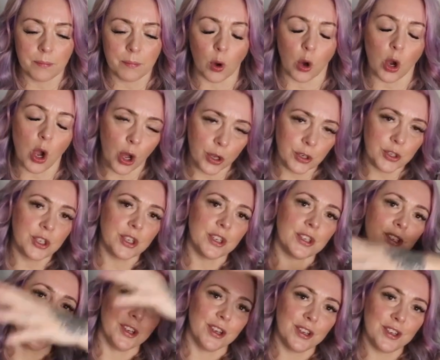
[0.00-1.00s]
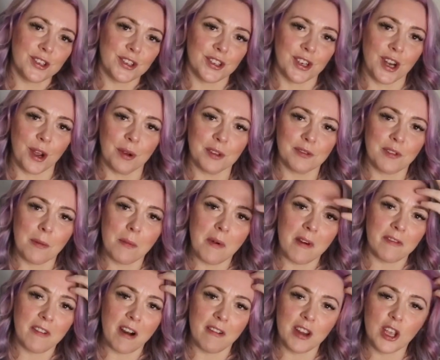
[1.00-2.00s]
But consciousness, you know, from
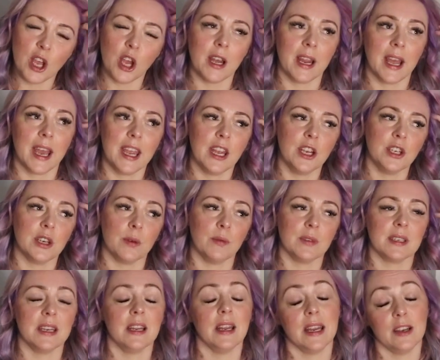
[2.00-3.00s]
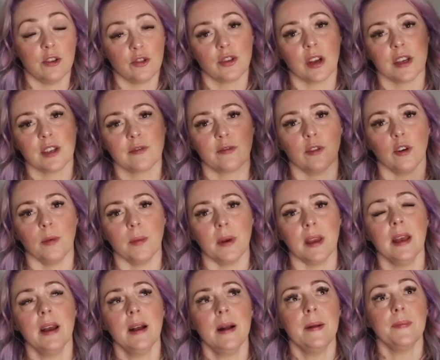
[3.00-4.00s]
a very early age, it was an interest for
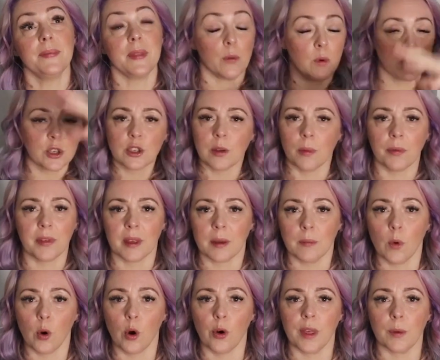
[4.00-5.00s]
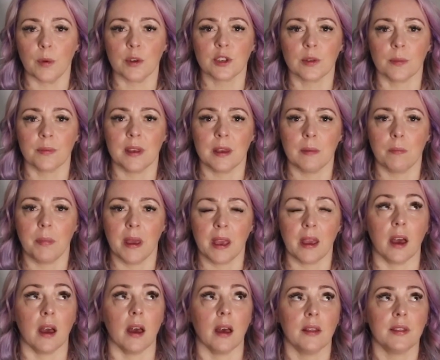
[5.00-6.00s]
me. There was something more, there was something
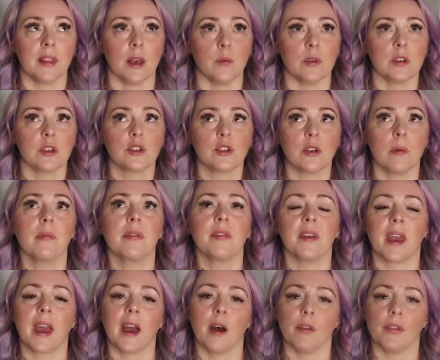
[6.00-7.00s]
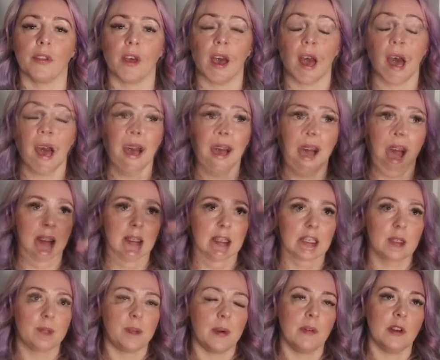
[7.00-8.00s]
bigger, there was something out there.
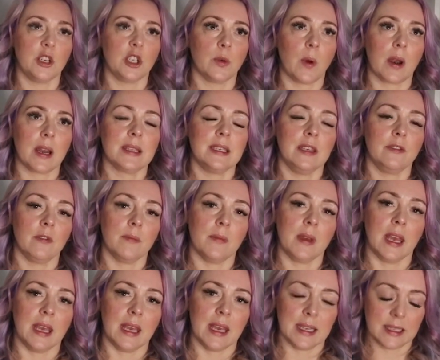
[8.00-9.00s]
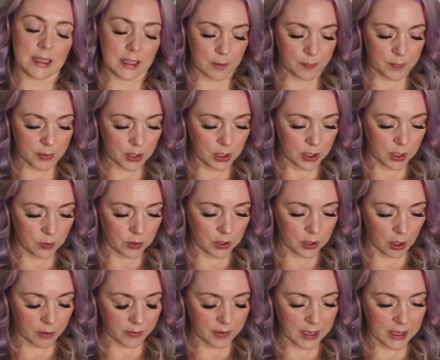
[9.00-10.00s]
Spirituality for me isn't the pursuit
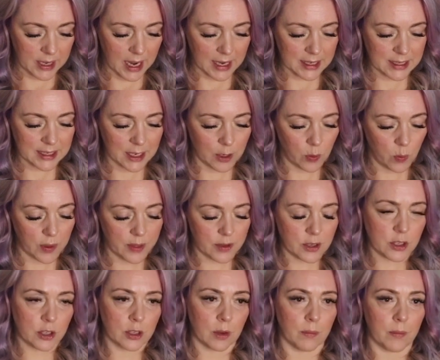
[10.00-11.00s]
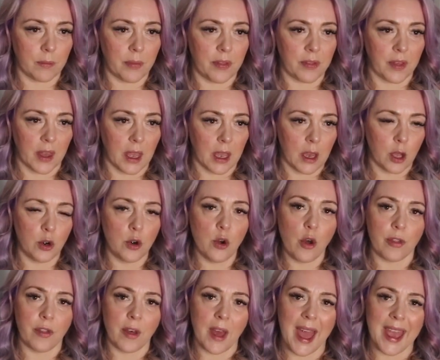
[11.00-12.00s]
of connecting with something,
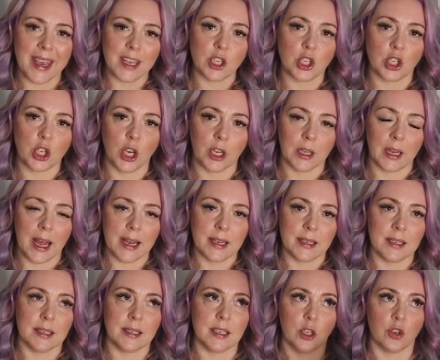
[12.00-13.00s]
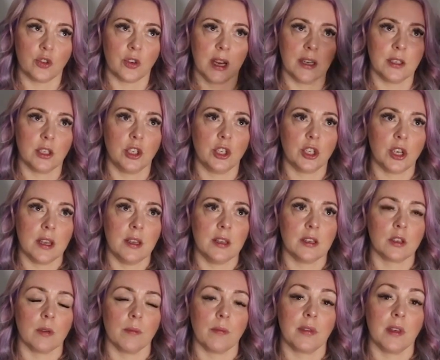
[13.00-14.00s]
another external entity, trying to
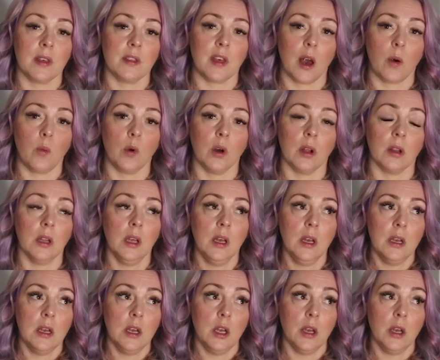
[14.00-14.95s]
chase something that will